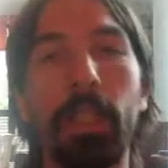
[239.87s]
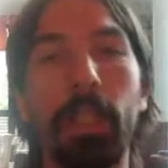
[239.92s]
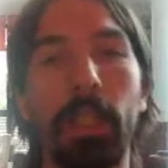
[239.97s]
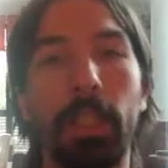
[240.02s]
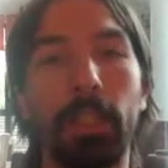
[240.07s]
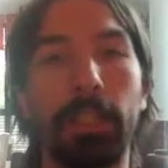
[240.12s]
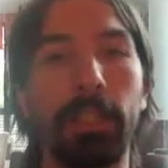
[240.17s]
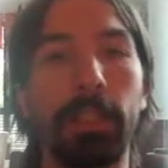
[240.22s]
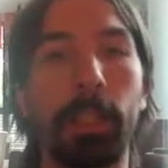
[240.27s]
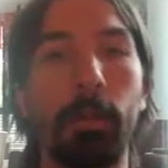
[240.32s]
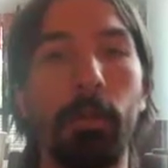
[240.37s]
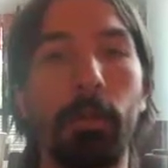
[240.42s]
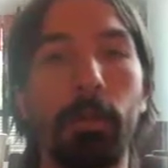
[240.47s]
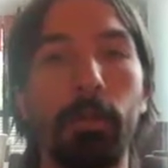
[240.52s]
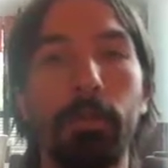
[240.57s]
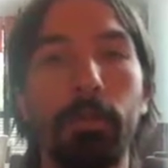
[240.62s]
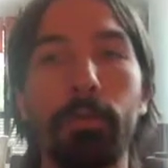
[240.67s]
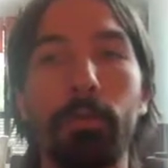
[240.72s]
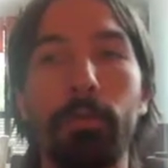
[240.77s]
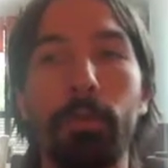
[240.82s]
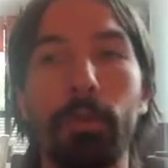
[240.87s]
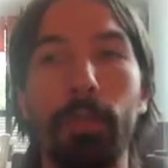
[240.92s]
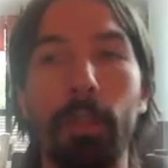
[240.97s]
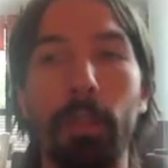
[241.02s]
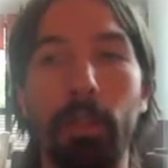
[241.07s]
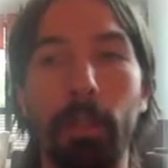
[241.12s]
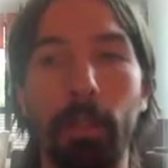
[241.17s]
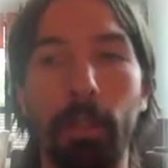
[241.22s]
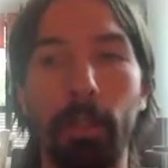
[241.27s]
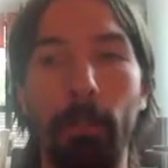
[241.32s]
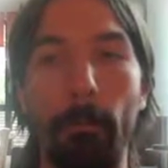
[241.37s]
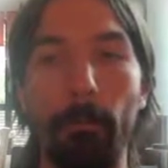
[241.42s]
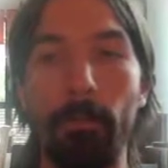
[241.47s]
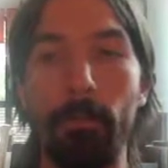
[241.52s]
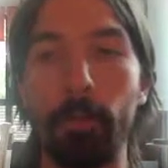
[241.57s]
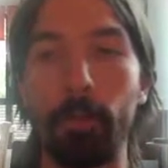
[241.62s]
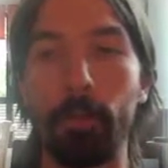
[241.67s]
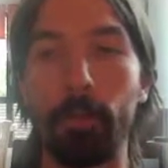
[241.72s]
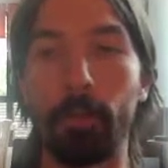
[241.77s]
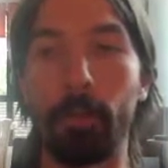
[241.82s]
And then I want to um,
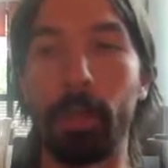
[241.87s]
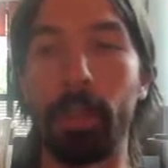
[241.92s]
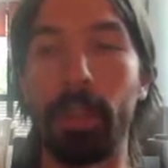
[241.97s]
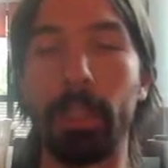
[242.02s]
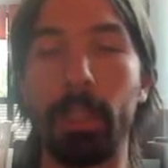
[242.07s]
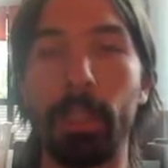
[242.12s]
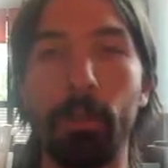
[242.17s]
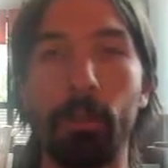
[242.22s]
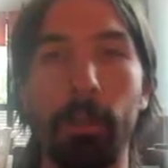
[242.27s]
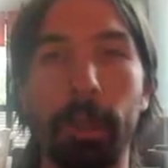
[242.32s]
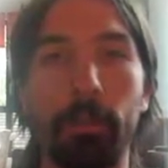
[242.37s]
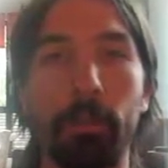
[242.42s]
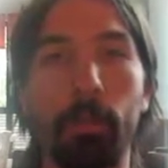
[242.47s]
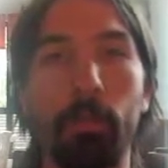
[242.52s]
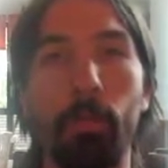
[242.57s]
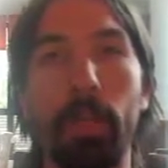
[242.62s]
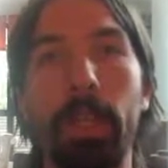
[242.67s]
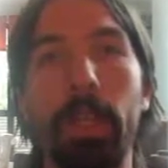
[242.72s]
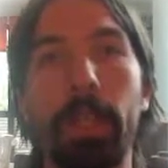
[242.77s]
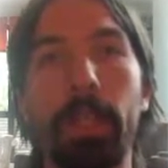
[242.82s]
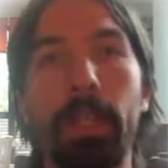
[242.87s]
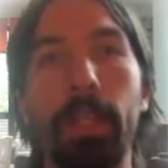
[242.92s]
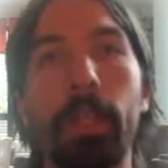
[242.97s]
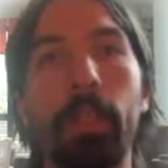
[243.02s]
to quickly look at a way